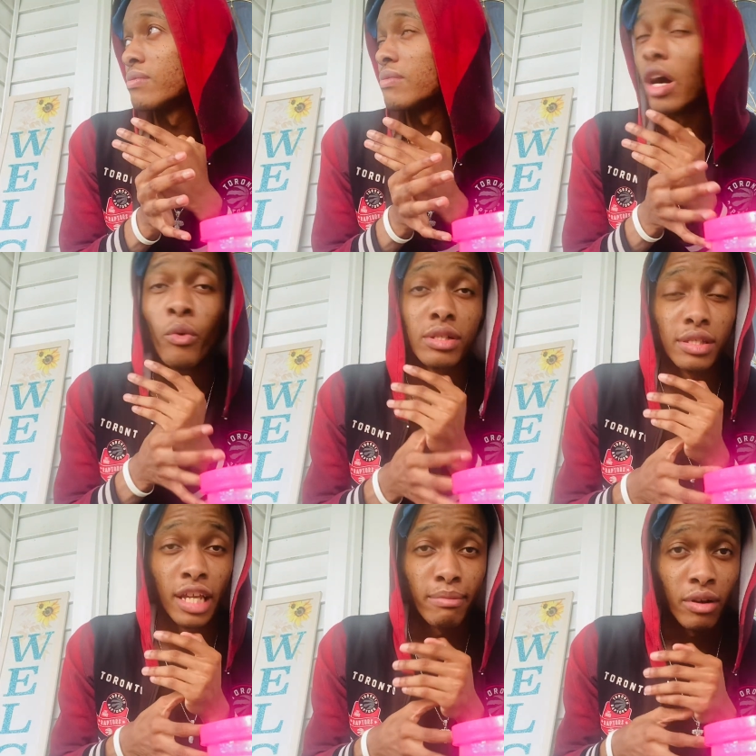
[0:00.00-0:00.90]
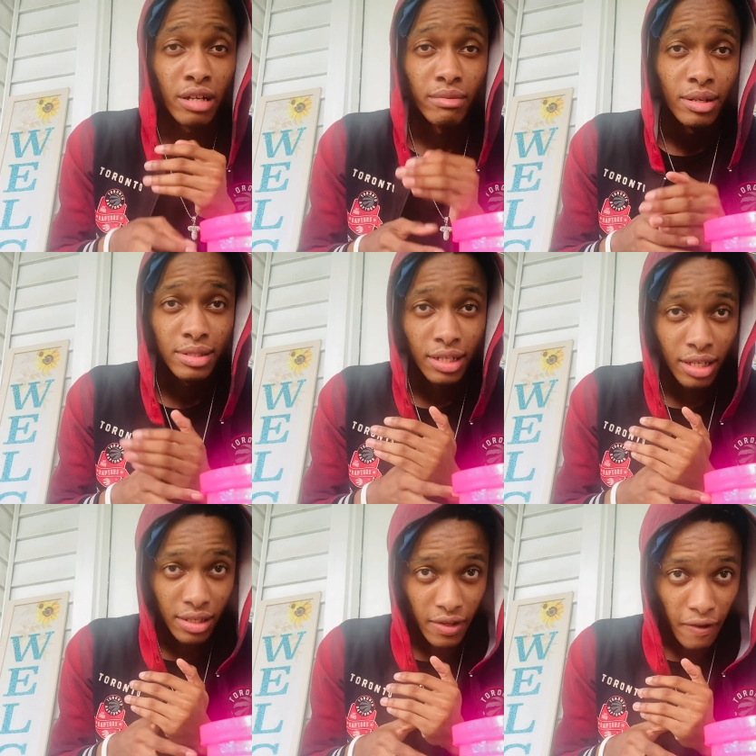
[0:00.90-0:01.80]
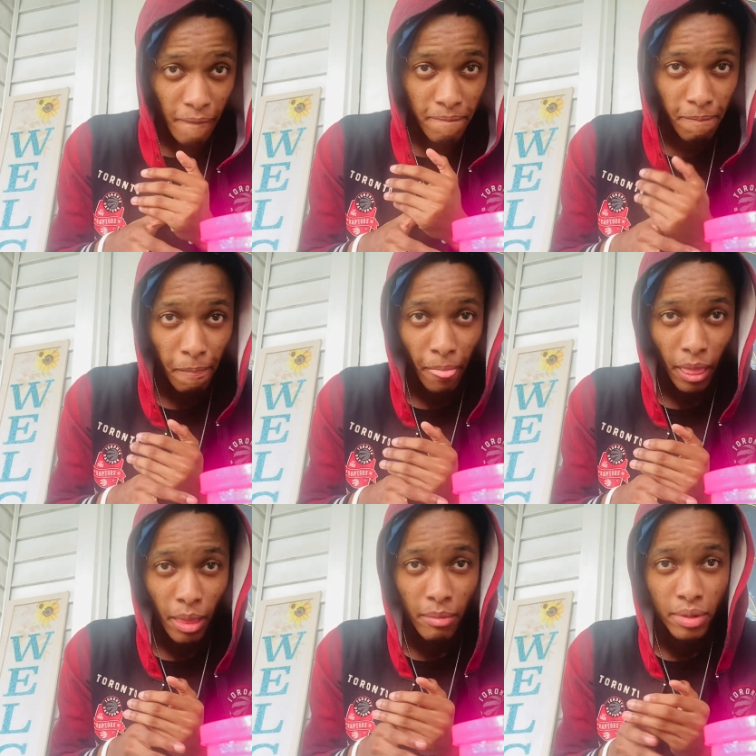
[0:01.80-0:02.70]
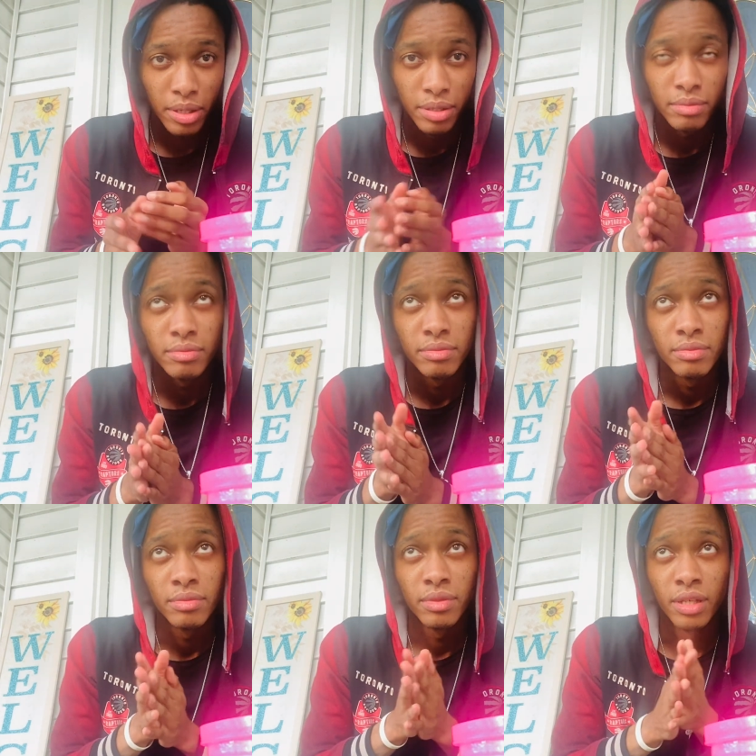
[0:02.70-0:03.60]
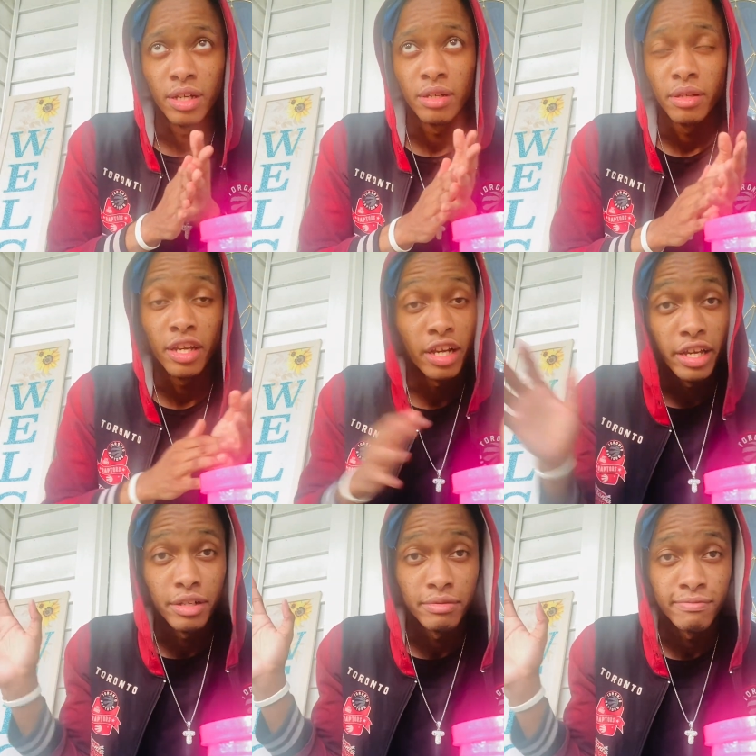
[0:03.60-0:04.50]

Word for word: I wasn't thinking about coming outside today, but yeah, here I am.